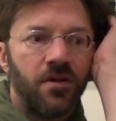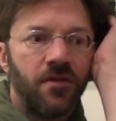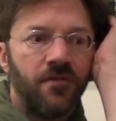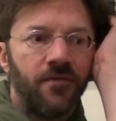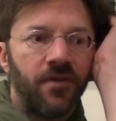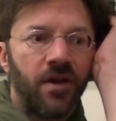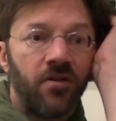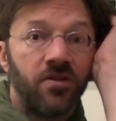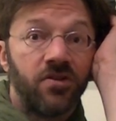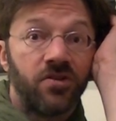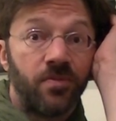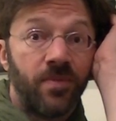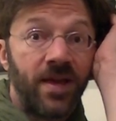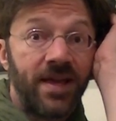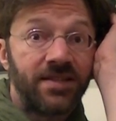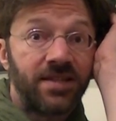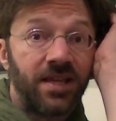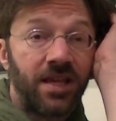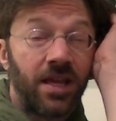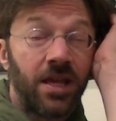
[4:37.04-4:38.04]
very
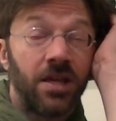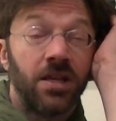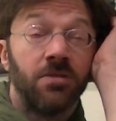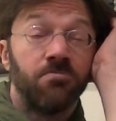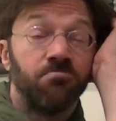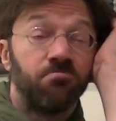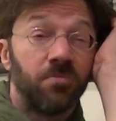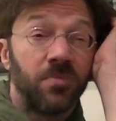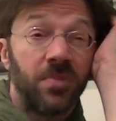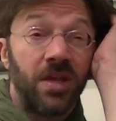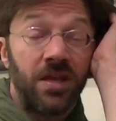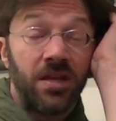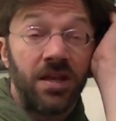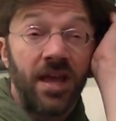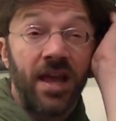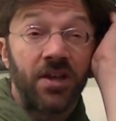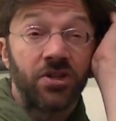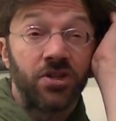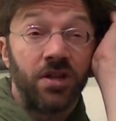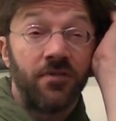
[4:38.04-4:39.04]
dramatic, and
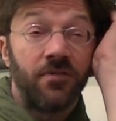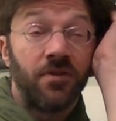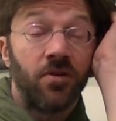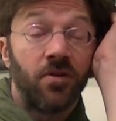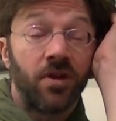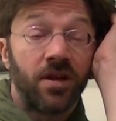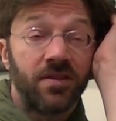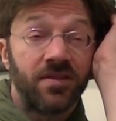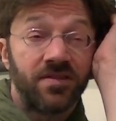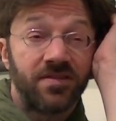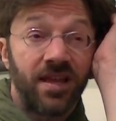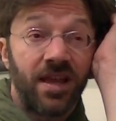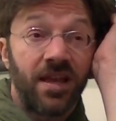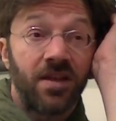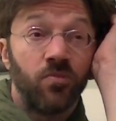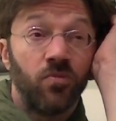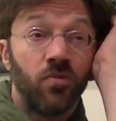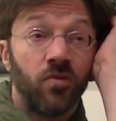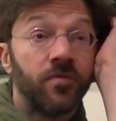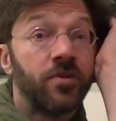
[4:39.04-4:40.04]
actually if you look at the
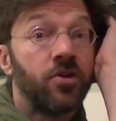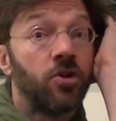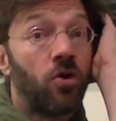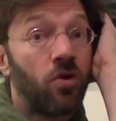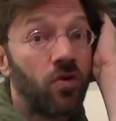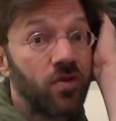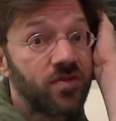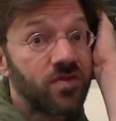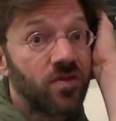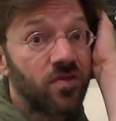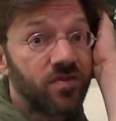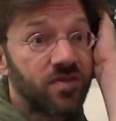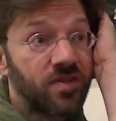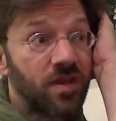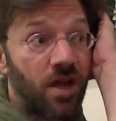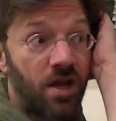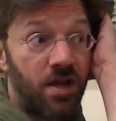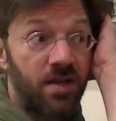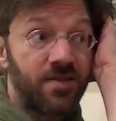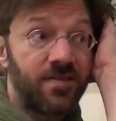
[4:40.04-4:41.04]
second movement, also
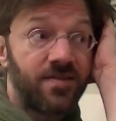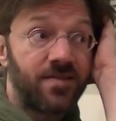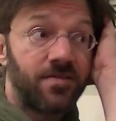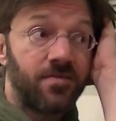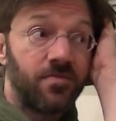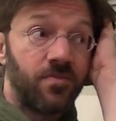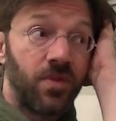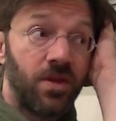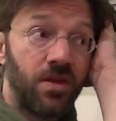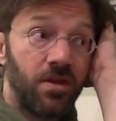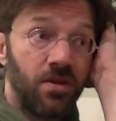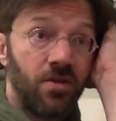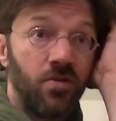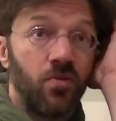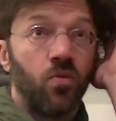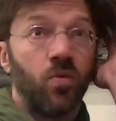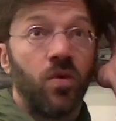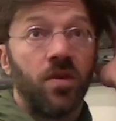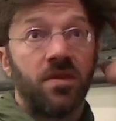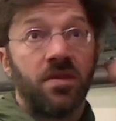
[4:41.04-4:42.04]
starts
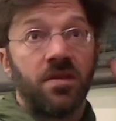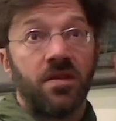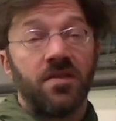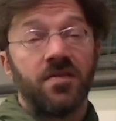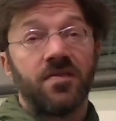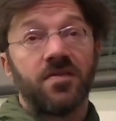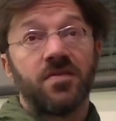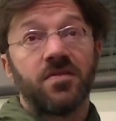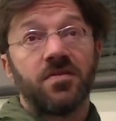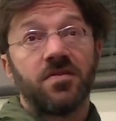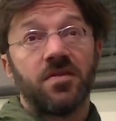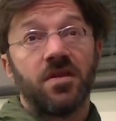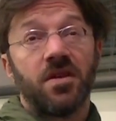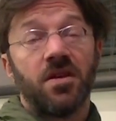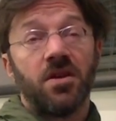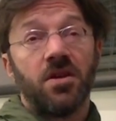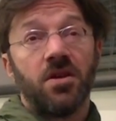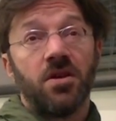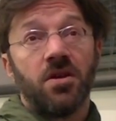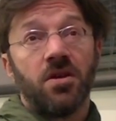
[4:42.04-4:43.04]
with this
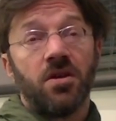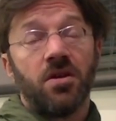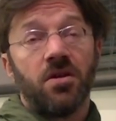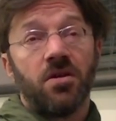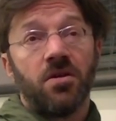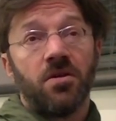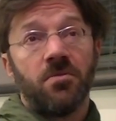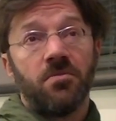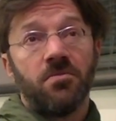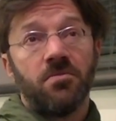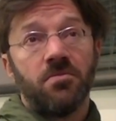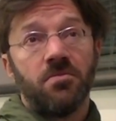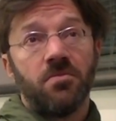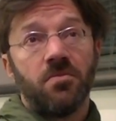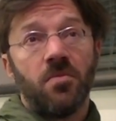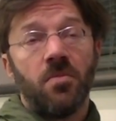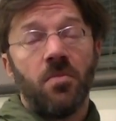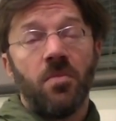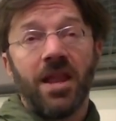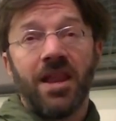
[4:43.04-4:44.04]

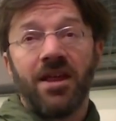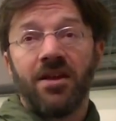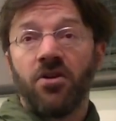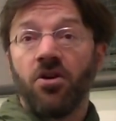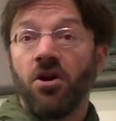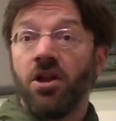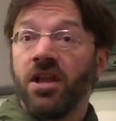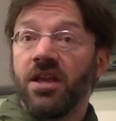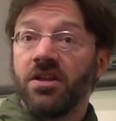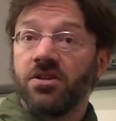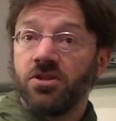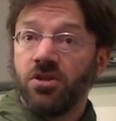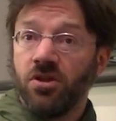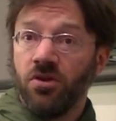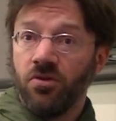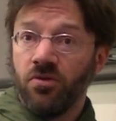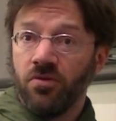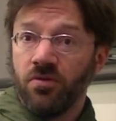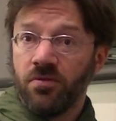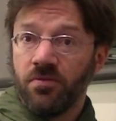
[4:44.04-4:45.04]
melancholic
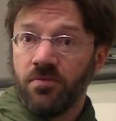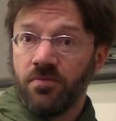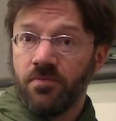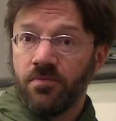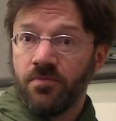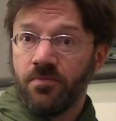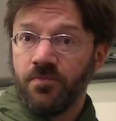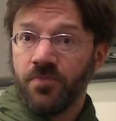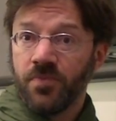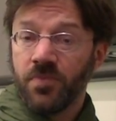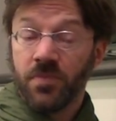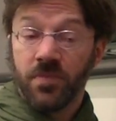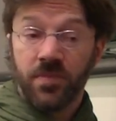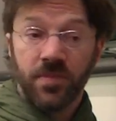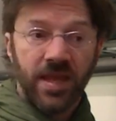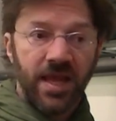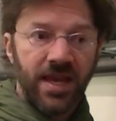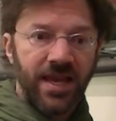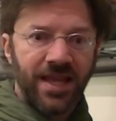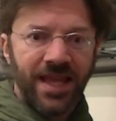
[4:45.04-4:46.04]
tune
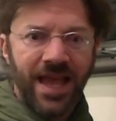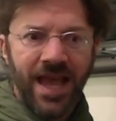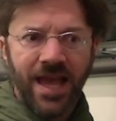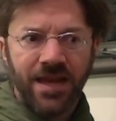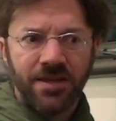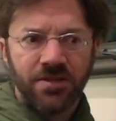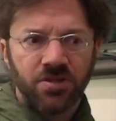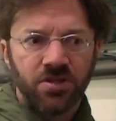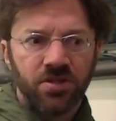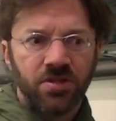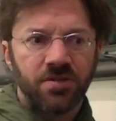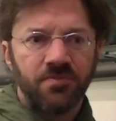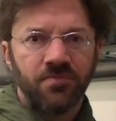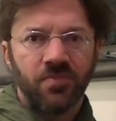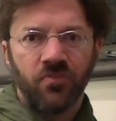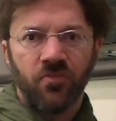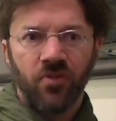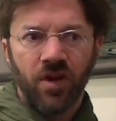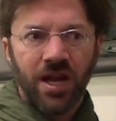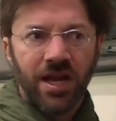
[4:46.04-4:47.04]
that again
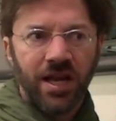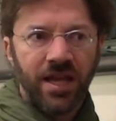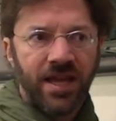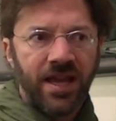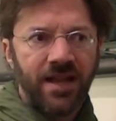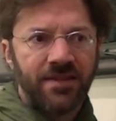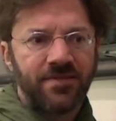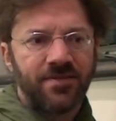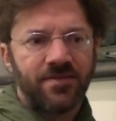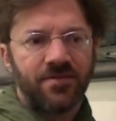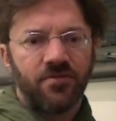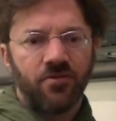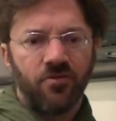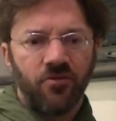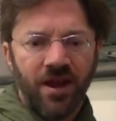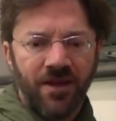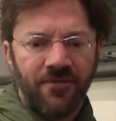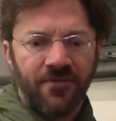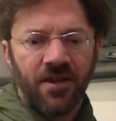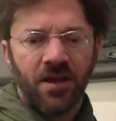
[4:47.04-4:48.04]
really gets
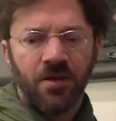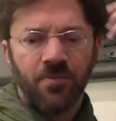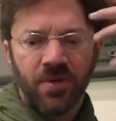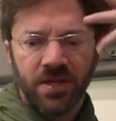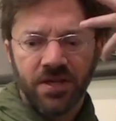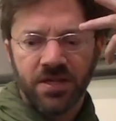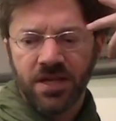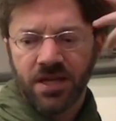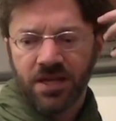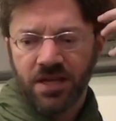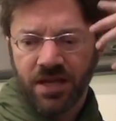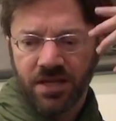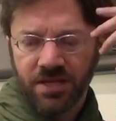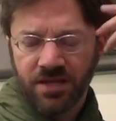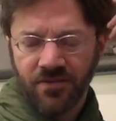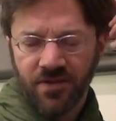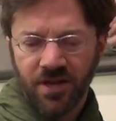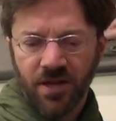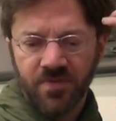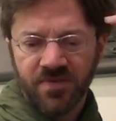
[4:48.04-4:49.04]
revved up and
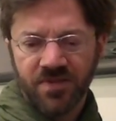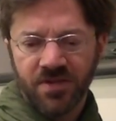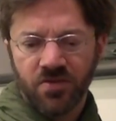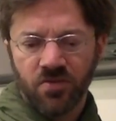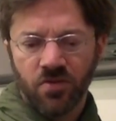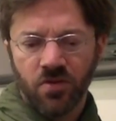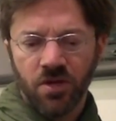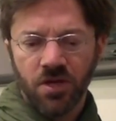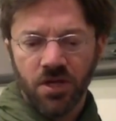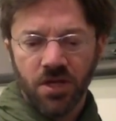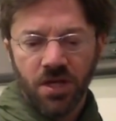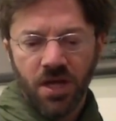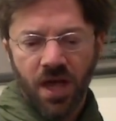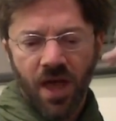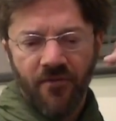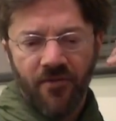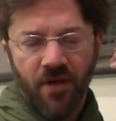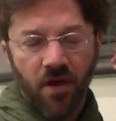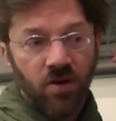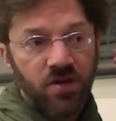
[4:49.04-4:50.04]
develops into
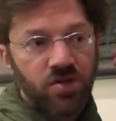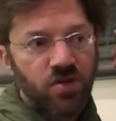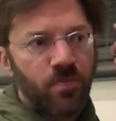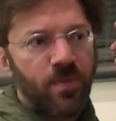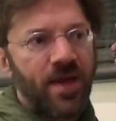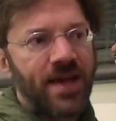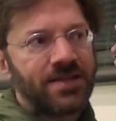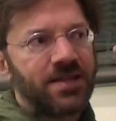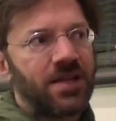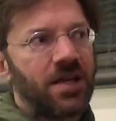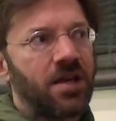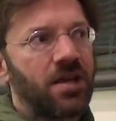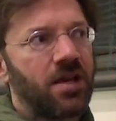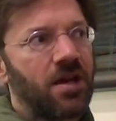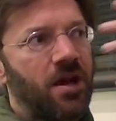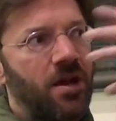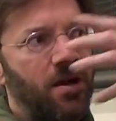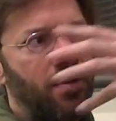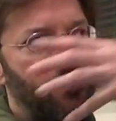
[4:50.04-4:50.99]
a very dramatic